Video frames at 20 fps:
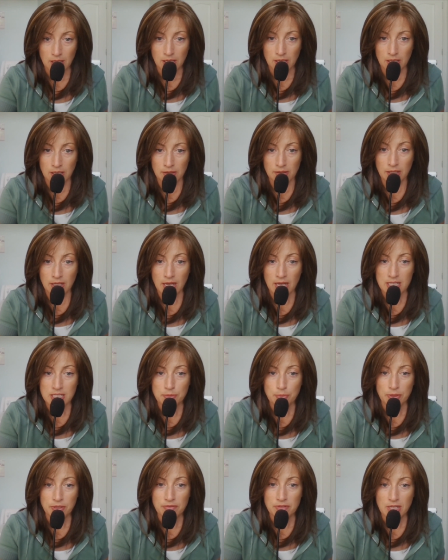the
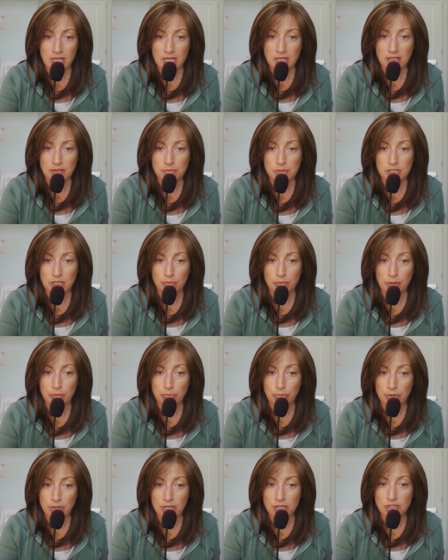gospel of the kingdom shall be
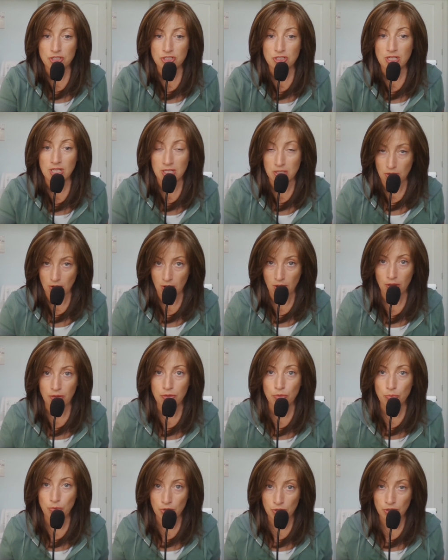preached in all the
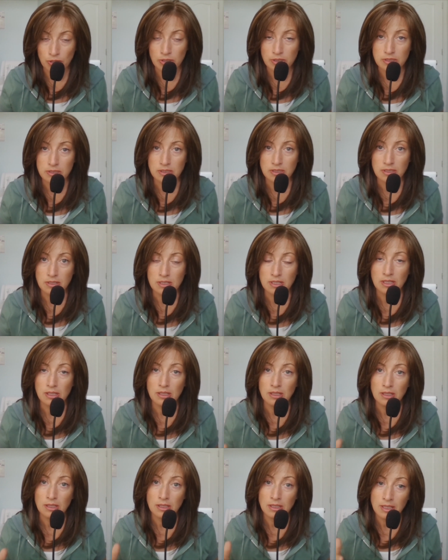world.
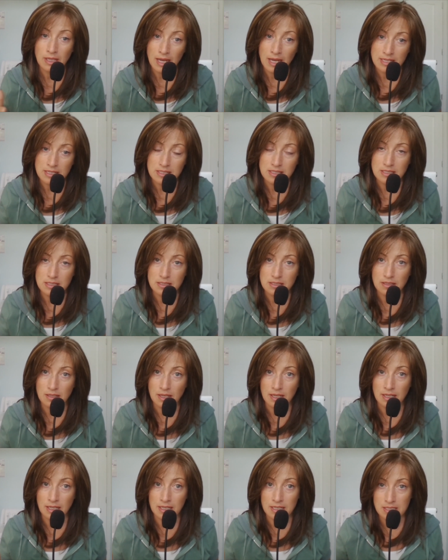Yes,
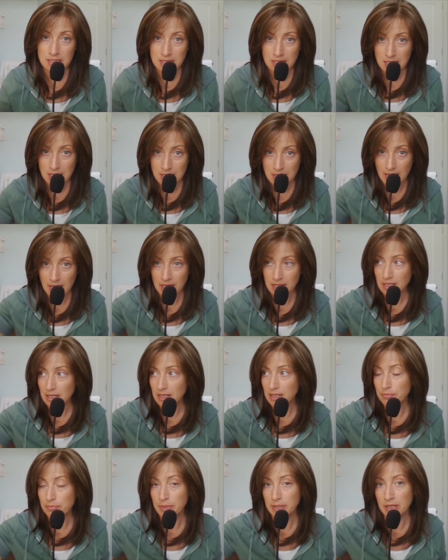and I see that
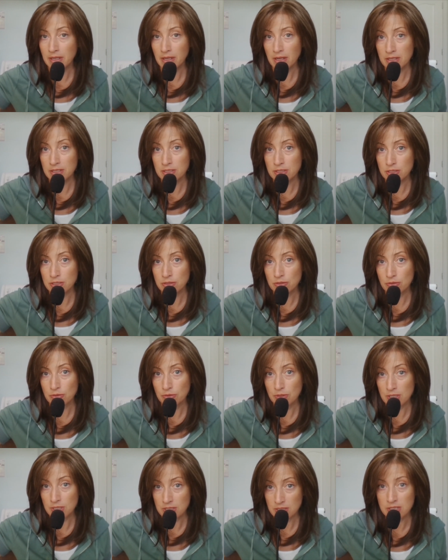because
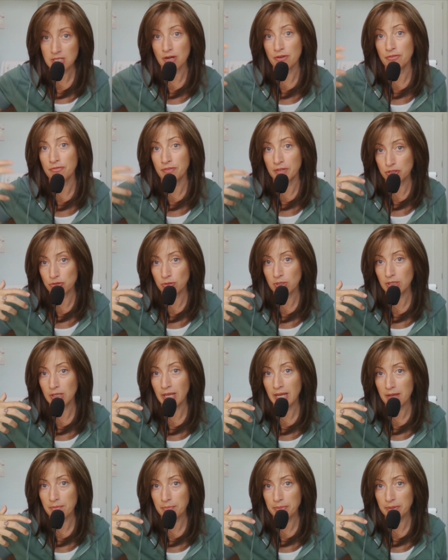this is our victory
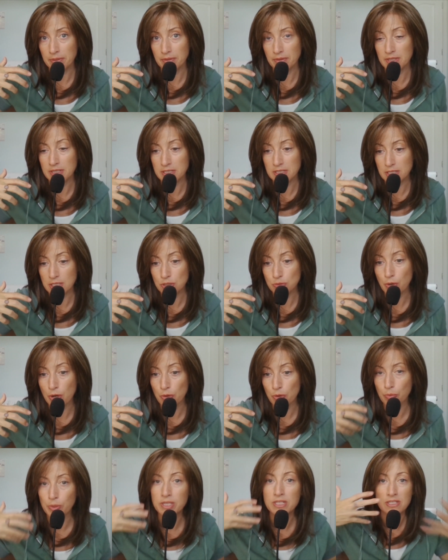lap. This is where
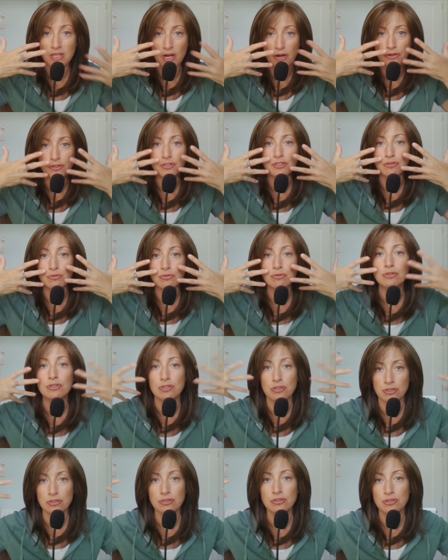we start to
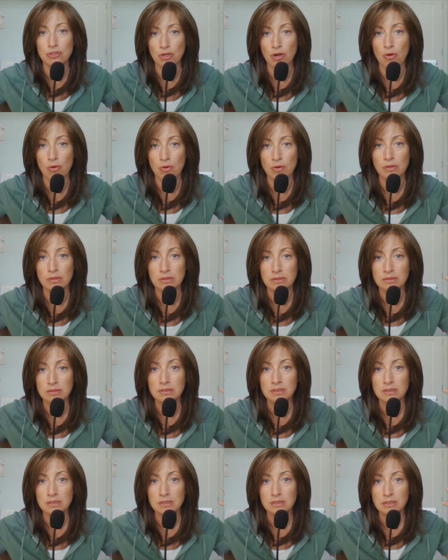show
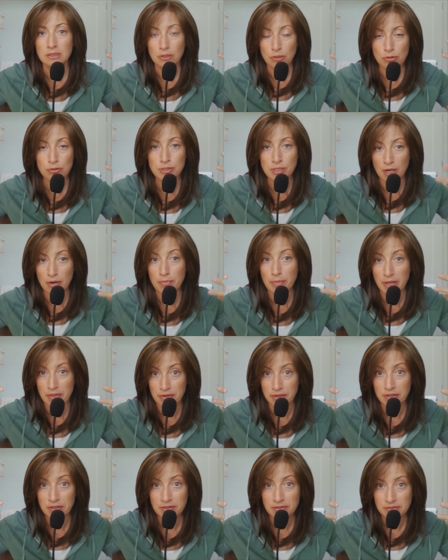who's our
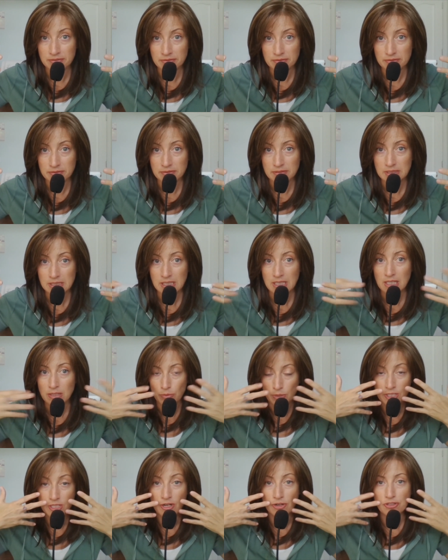mother.
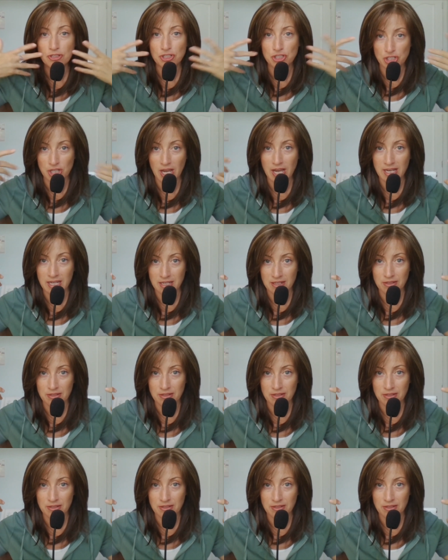We start to shine.